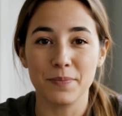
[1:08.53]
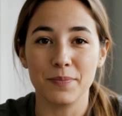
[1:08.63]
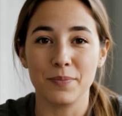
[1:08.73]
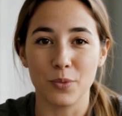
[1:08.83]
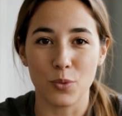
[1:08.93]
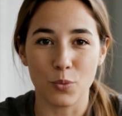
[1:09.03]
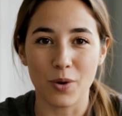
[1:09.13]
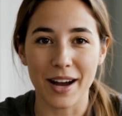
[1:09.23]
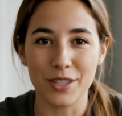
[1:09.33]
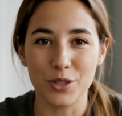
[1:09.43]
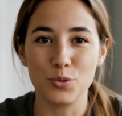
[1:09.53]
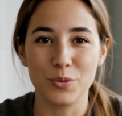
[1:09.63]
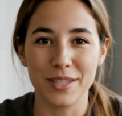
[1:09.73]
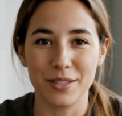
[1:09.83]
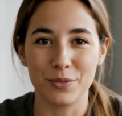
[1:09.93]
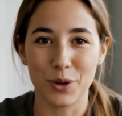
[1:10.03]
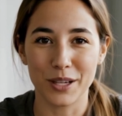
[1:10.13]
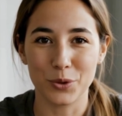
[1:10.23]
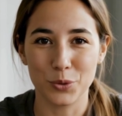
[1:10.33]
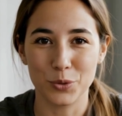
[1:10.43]
why choosing the right
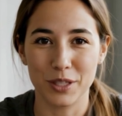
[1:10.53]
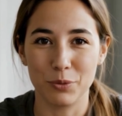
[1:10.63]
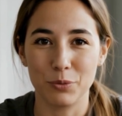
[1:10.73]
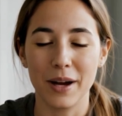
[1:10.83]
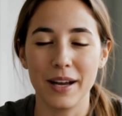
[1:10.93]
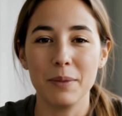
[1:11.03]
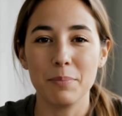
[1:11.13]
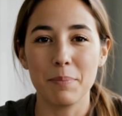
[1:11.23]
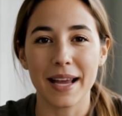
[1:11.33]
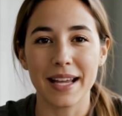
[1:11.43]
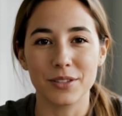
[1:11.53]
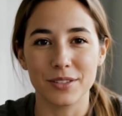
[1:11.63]
hosting provider matters.